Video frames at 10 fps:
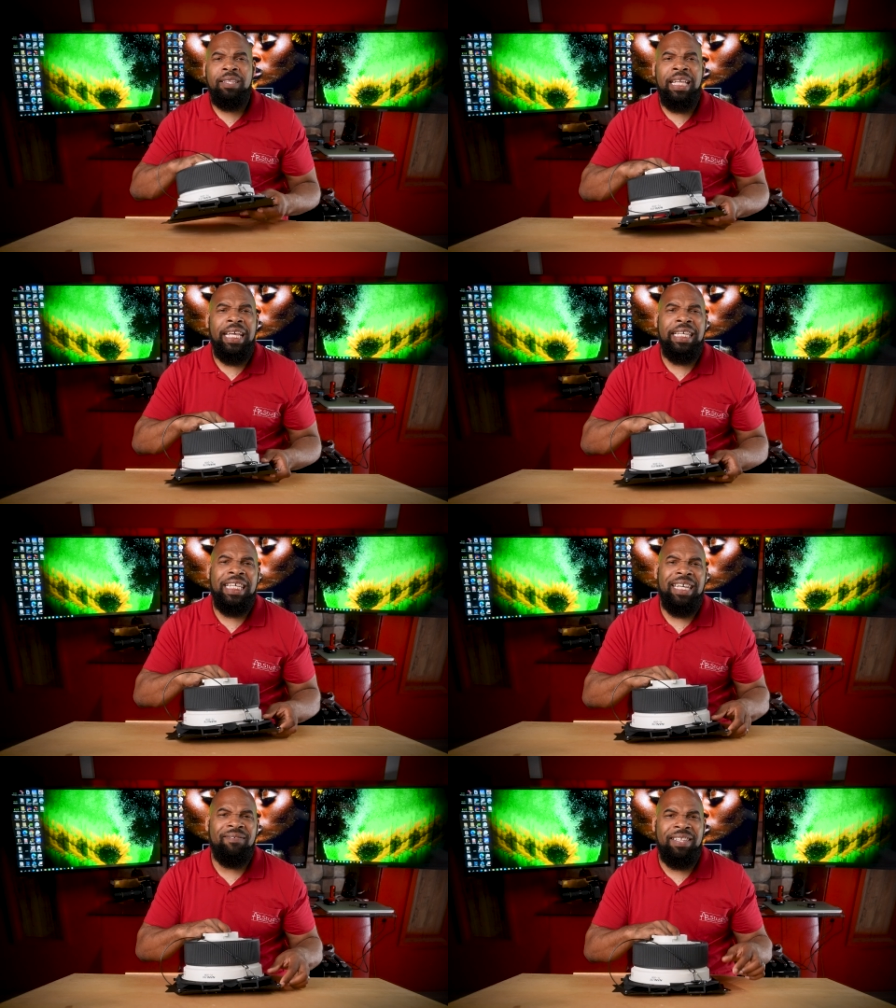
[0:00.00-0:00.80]
They
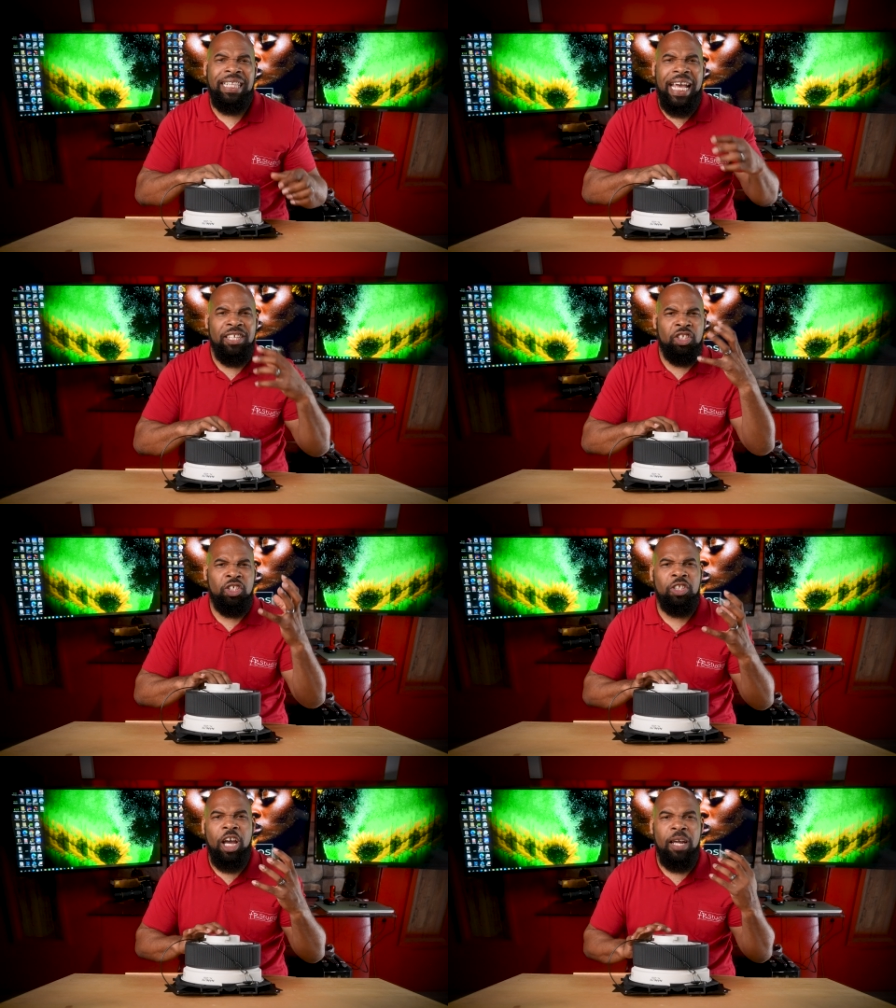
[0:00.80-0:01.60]
give that
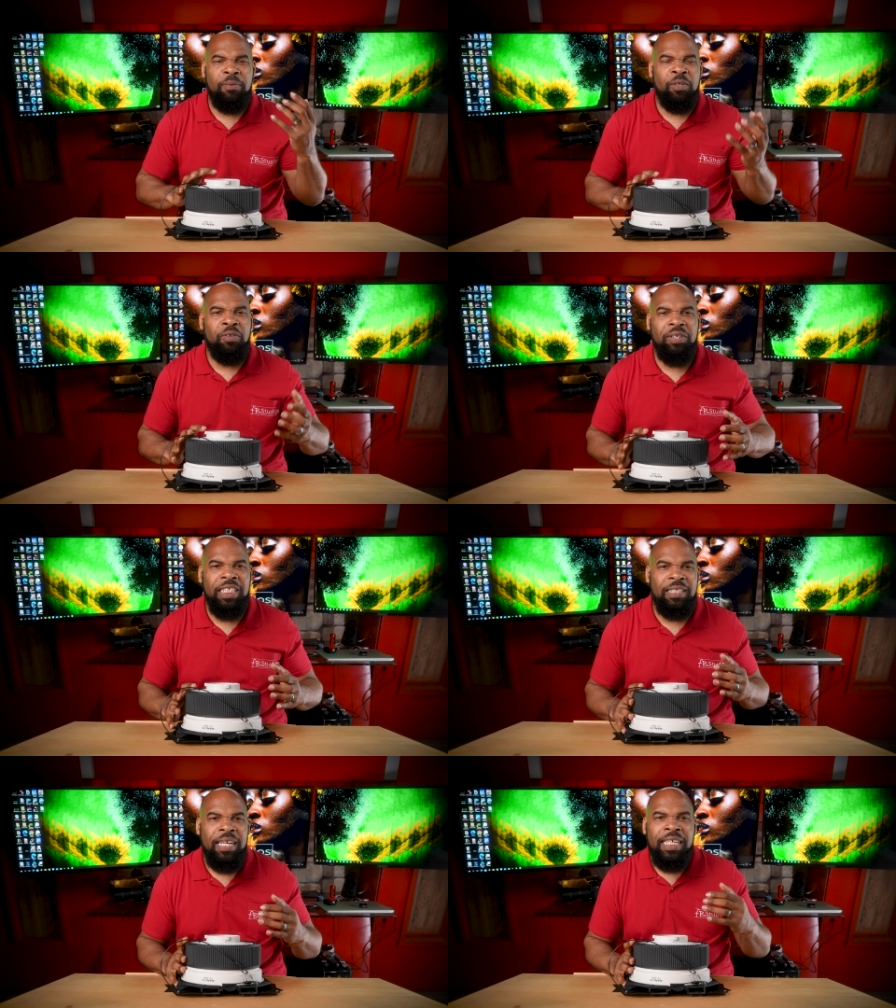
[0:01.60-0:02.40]
sharp,
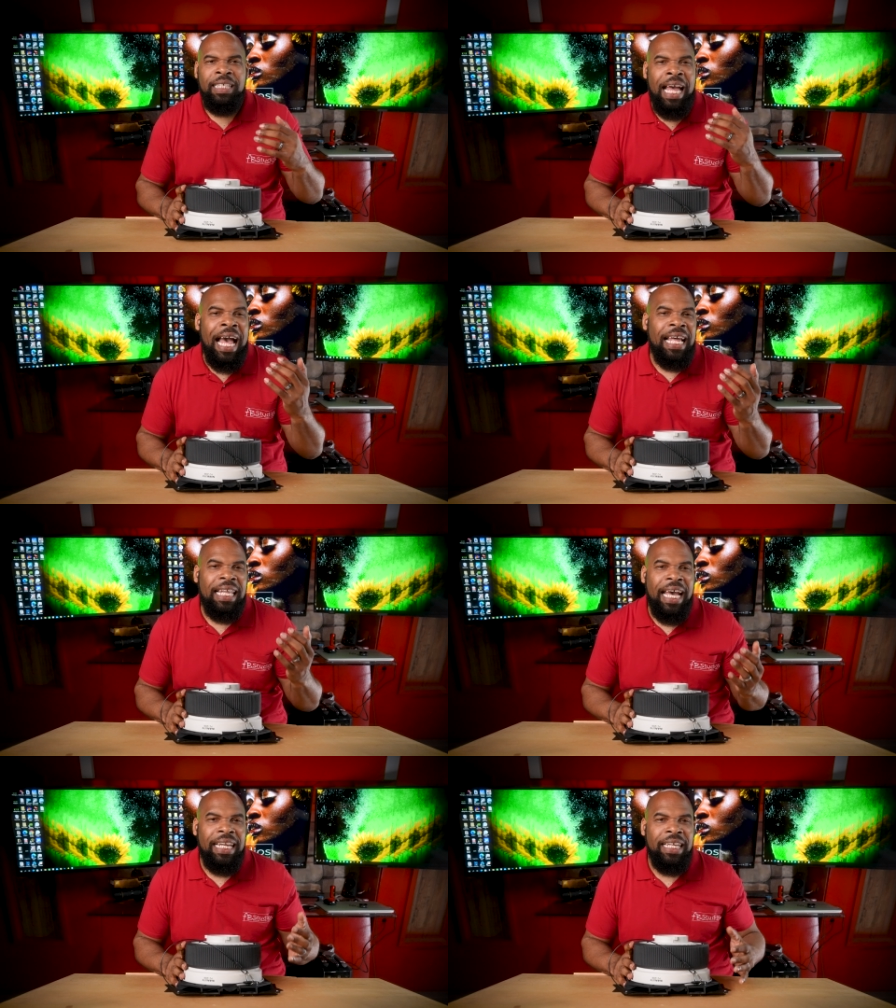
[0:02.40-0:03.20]
crisp
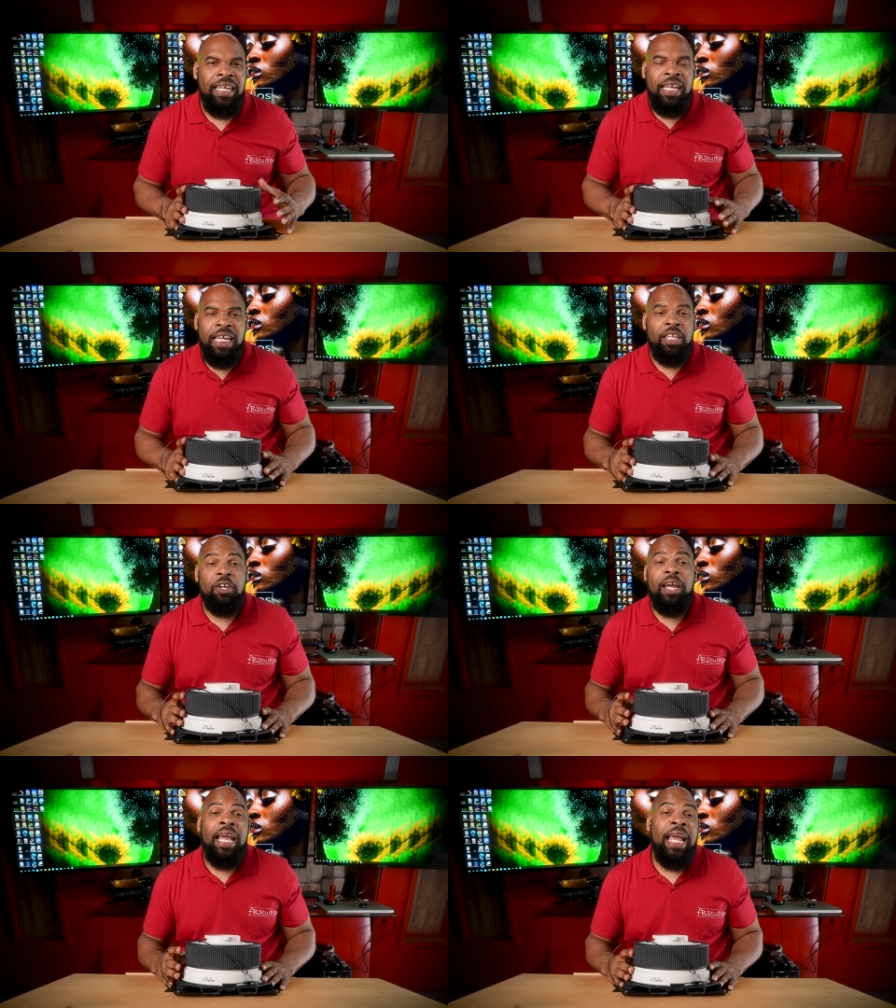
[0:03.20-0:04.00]
highlighting in
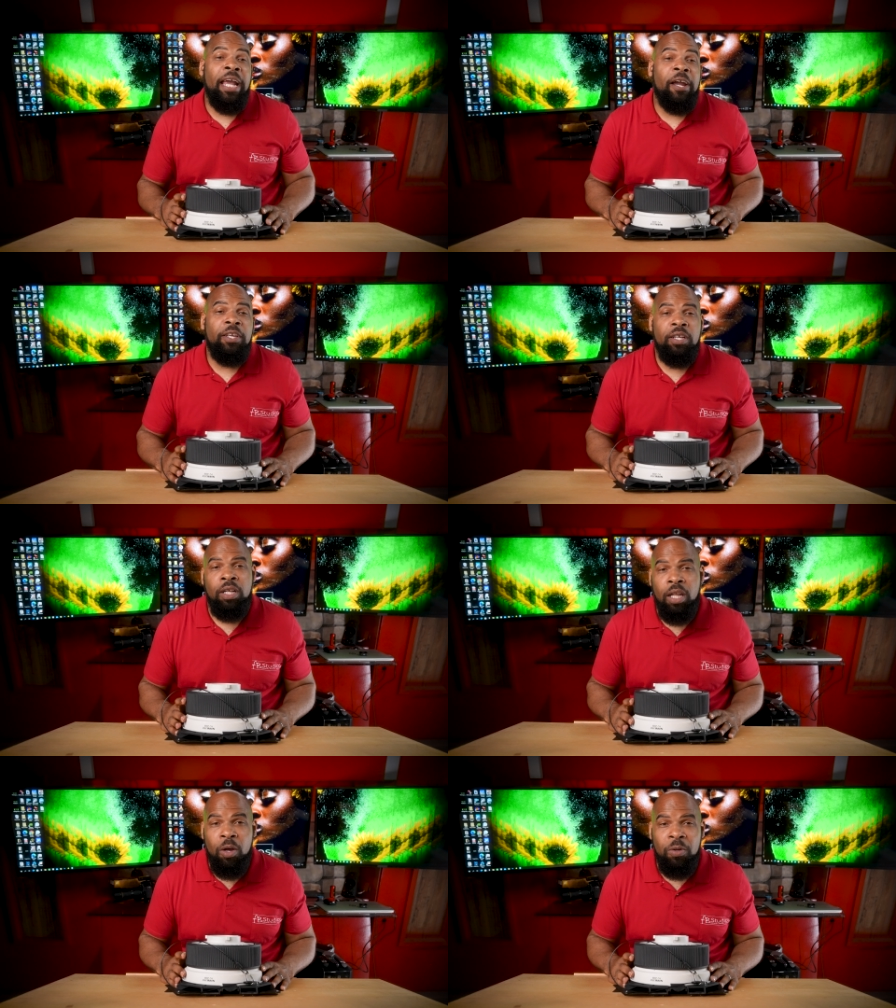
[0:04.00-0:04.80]
your hair, your
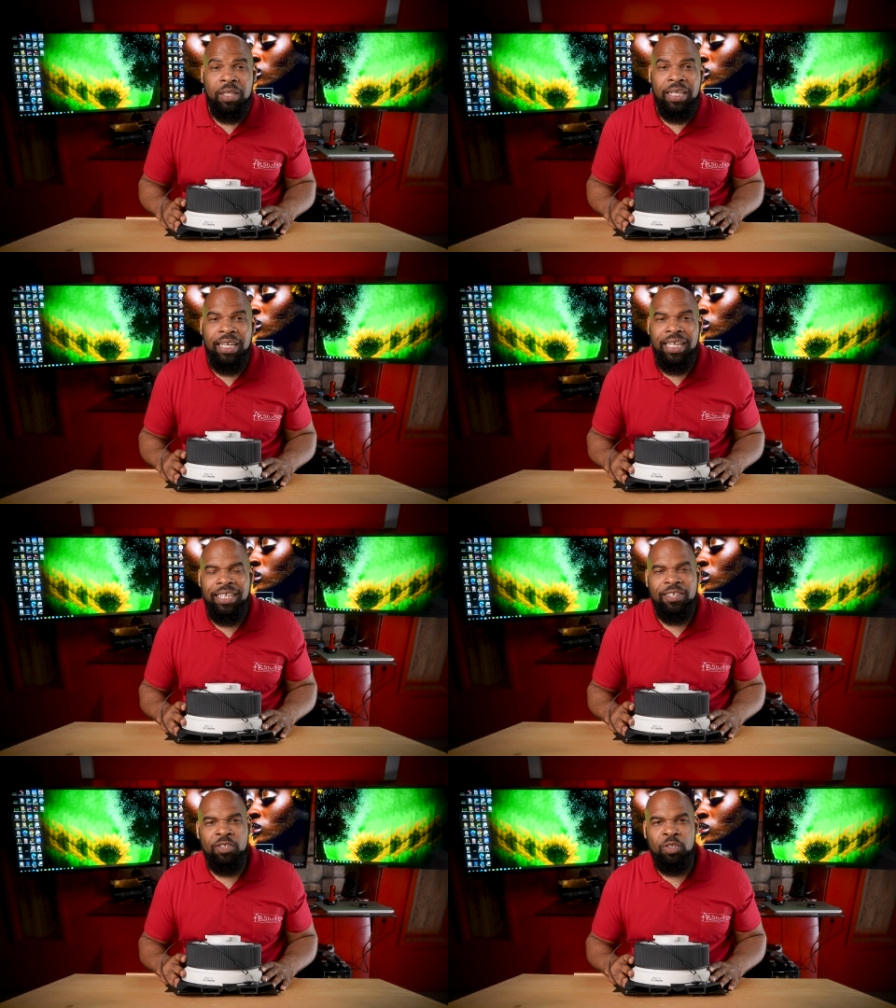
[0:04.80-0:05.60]

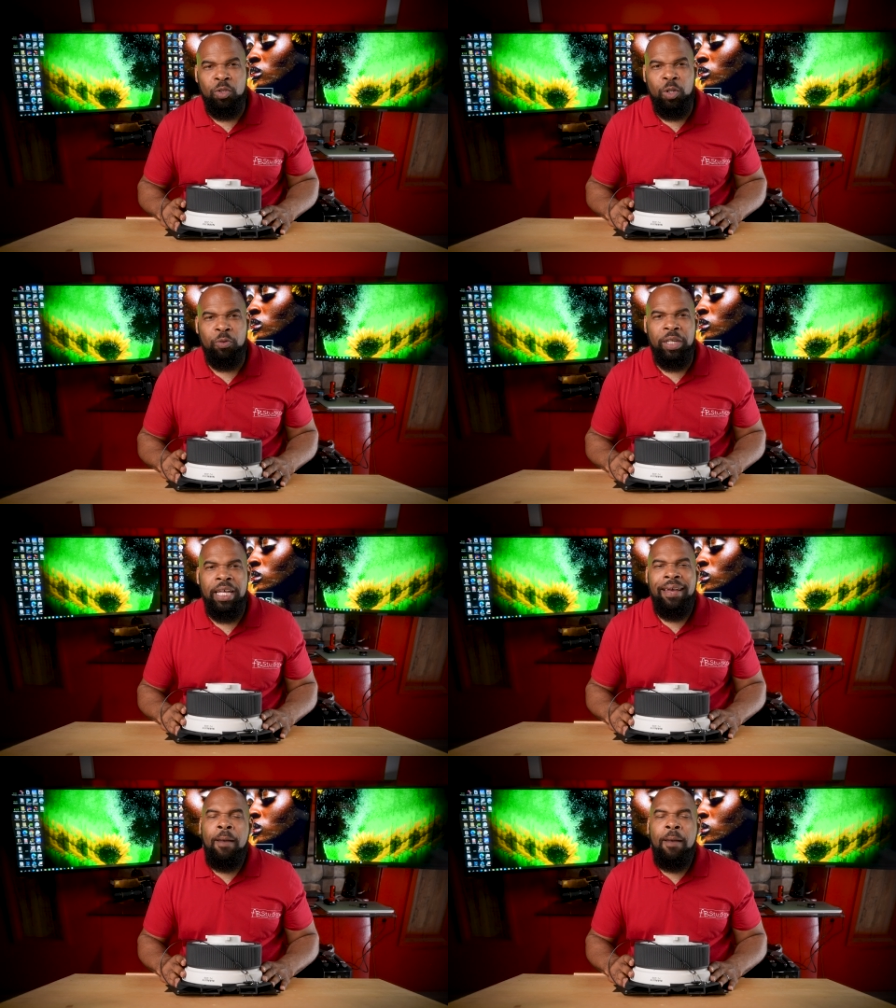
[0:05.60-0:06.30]
clothing, your jewelry,